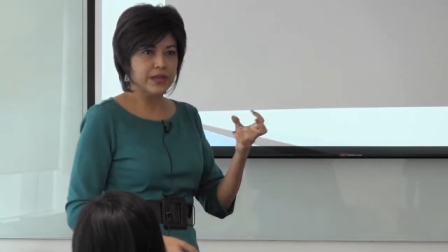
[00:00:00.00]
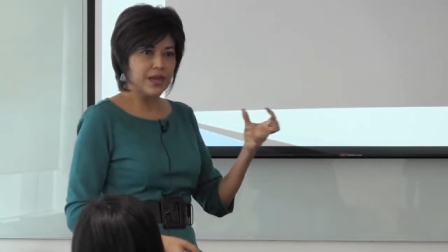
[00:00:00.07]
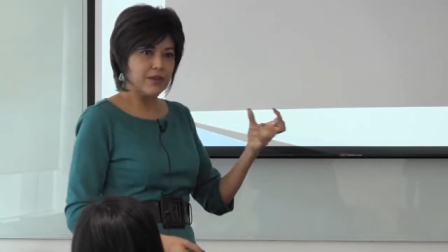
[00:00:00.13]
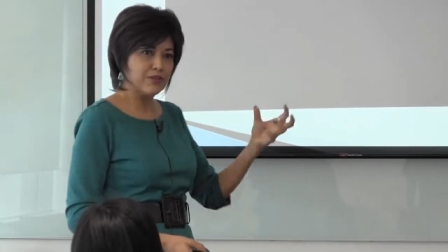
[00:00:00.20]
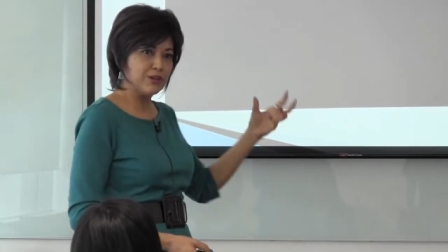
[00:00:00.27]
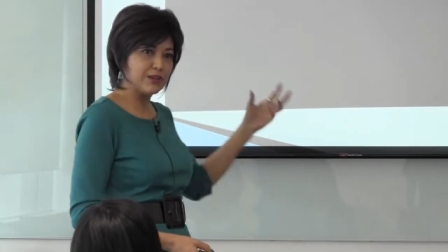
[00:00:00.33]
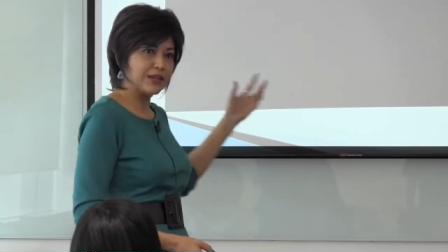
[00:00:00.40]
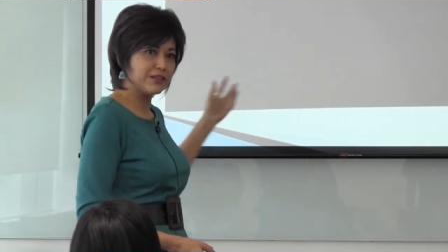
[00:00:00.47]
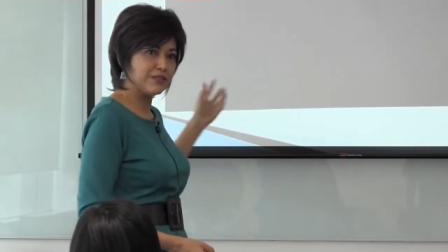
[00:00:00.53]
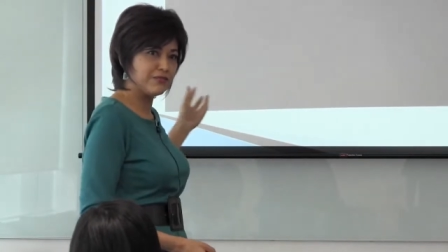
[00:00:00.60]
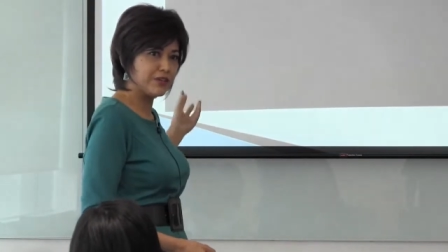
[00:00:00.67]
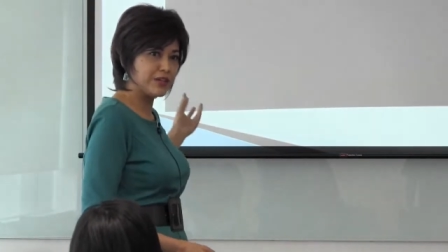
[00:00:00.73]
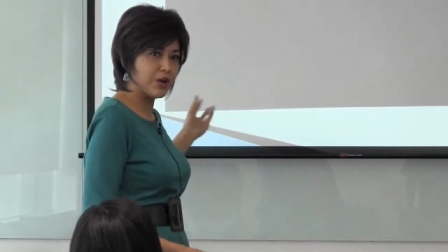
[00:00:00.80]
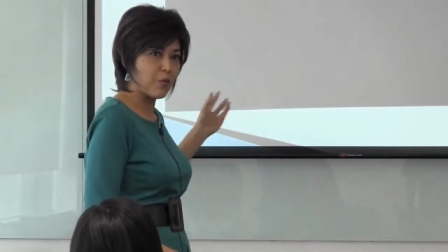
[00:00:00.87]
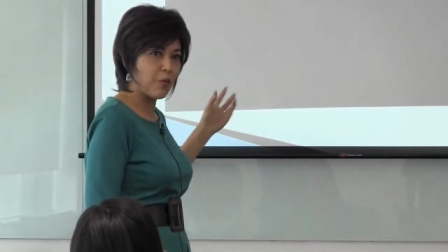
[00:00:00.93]
If you look at the
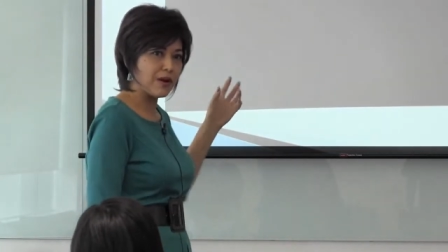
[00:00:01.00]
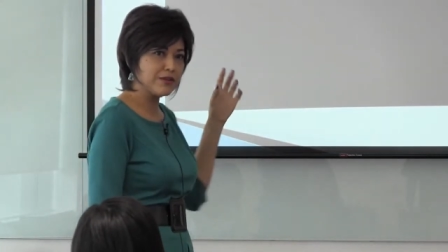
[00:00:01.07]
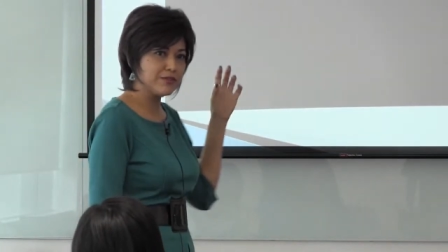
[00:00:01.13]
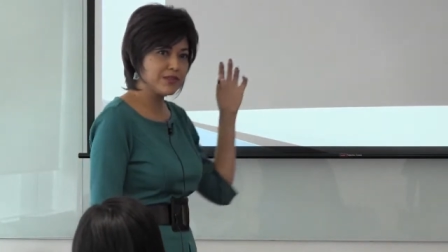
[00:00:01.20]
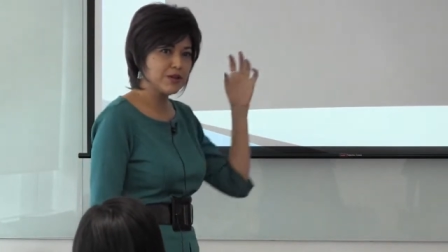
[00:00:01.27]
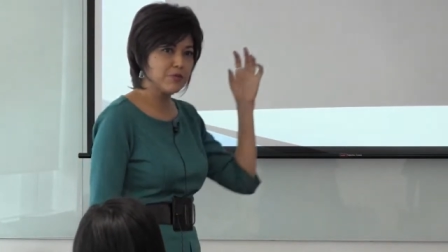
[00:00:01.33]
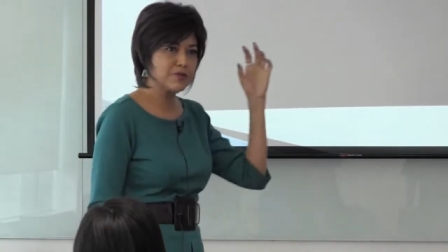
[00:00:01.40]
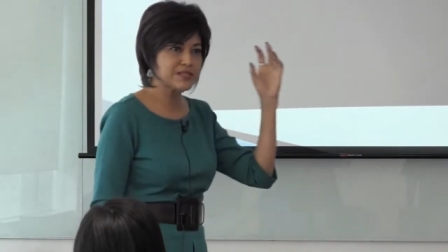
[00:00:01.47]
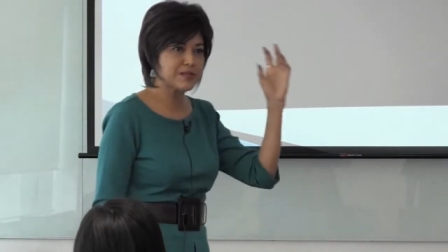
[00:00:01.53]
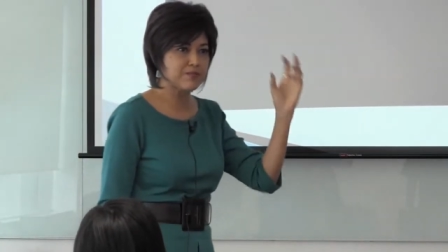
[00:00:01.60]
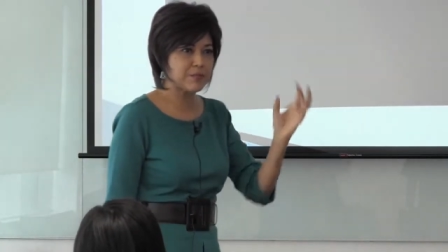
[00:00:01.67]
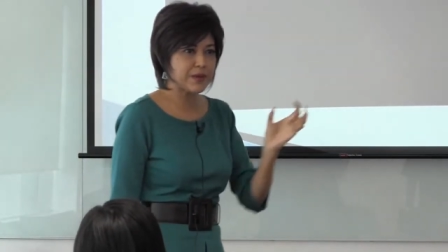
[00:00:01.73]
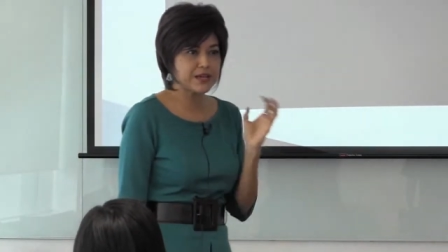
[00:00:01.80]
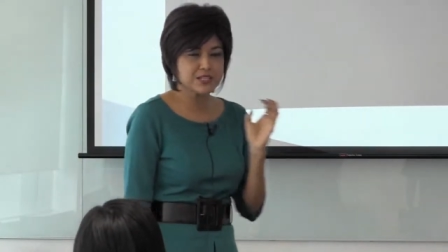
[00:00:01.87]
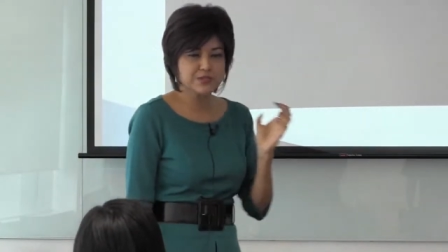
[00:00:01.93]
video, what do you think was the
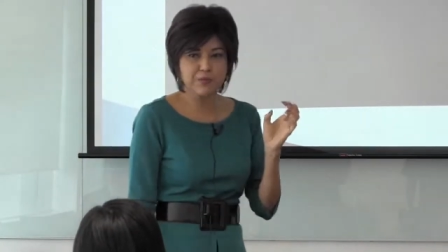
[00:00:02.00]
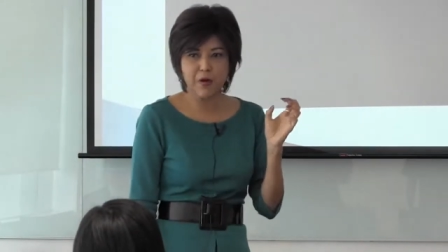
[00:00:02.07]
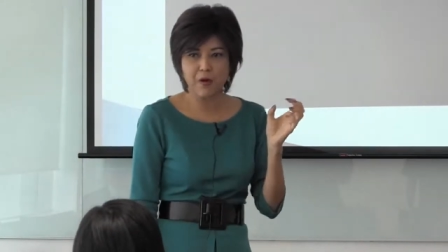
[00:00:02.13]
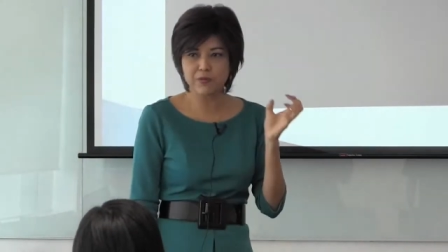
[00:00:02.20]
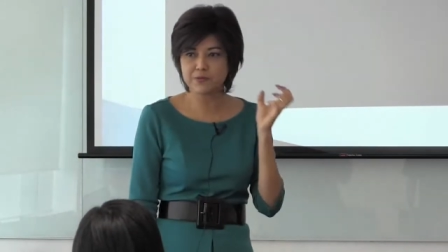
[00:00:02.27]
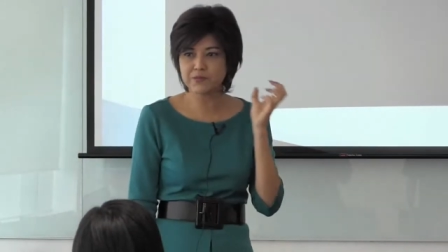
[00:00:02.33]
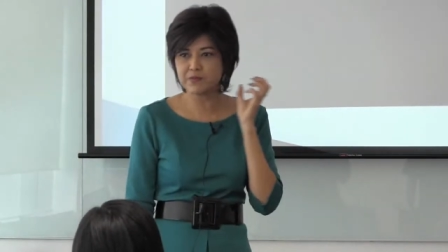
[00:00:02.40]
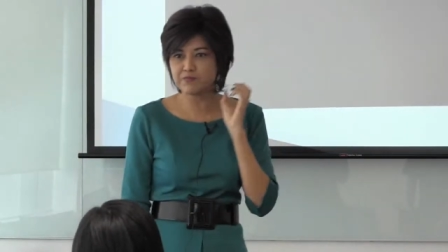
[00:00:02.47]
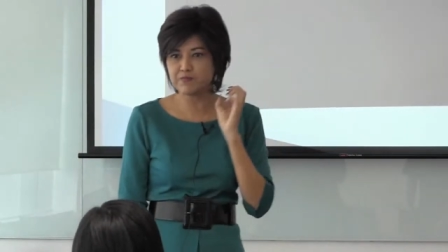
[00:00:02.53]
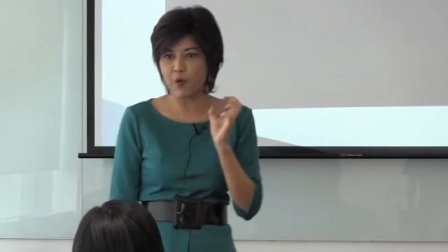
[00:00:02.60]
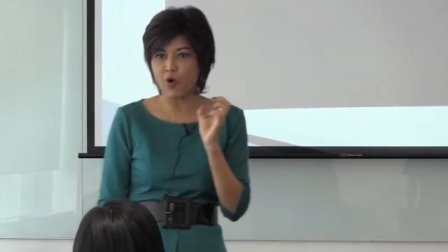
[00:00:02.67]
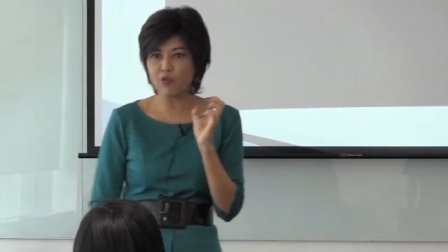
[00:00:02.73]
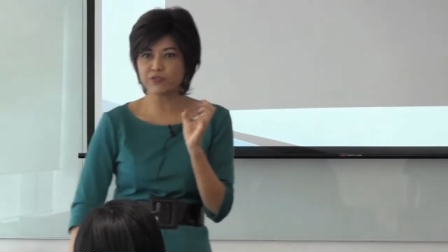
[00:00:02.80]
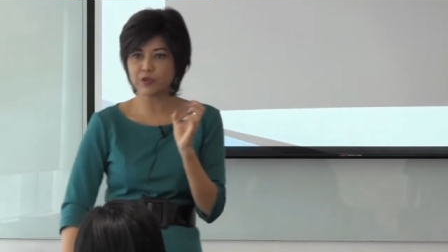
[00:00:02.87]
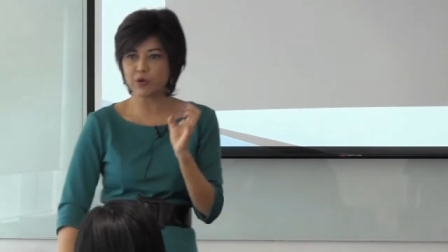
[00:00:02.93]
biggest problem in
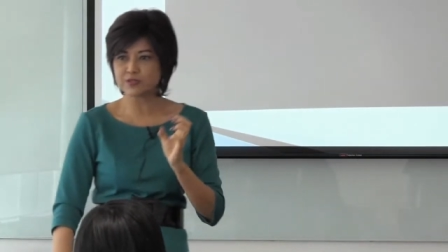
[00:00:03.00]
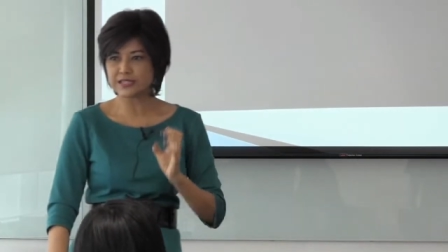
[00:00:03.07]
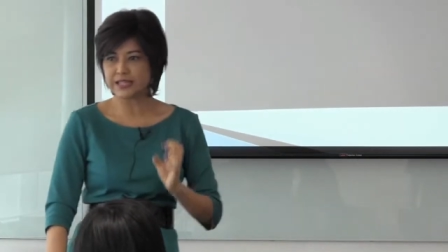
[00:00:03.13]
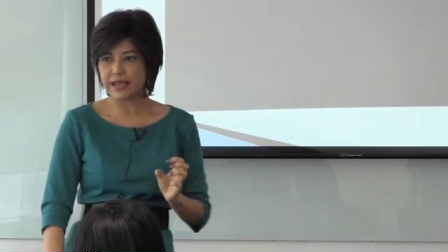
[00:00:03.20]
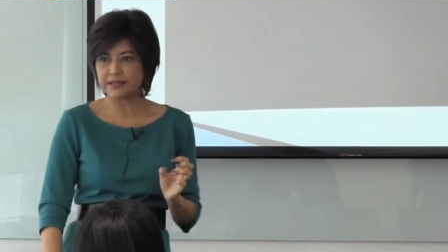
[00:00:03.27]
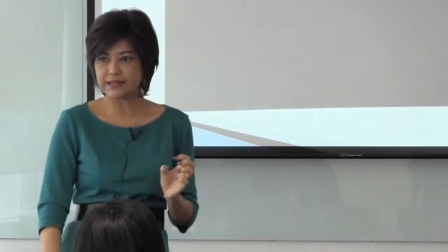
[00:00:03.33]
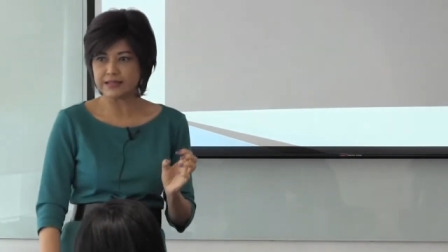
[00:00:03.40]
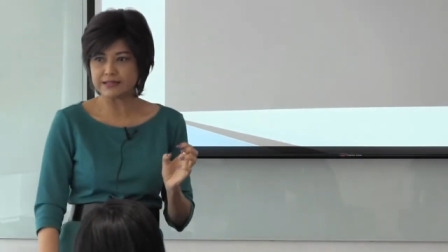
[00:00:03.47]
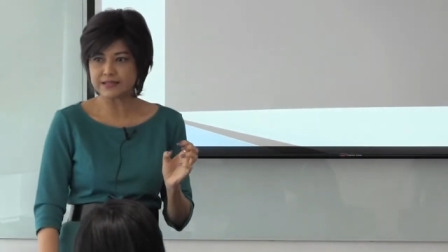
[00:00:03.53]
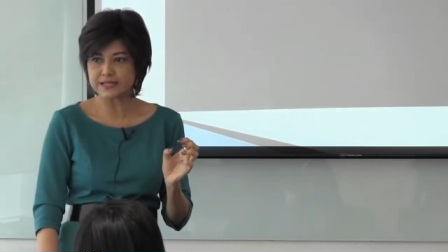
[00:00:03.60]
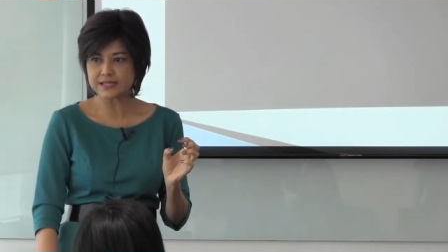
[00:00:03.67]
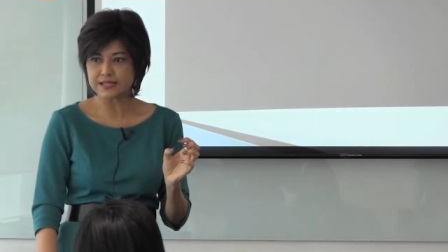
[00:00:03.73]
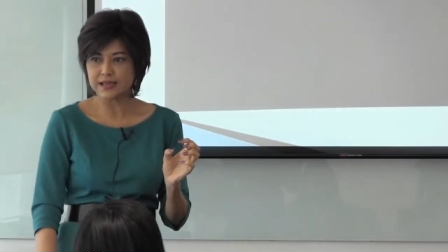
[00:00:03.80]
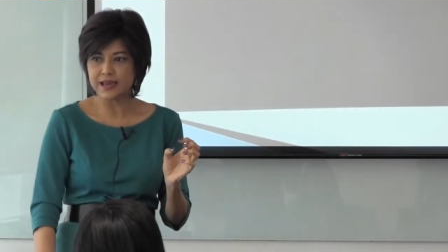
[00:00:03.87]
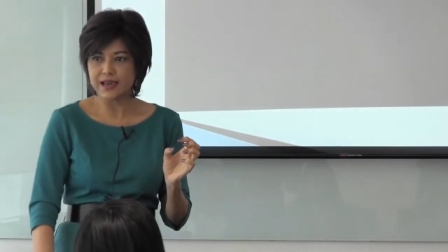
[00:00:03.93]
both those
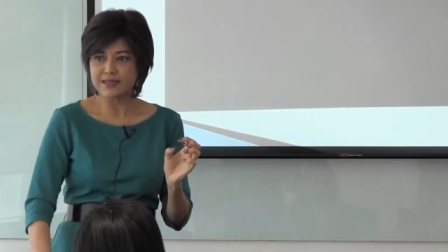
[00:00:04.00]
ladies?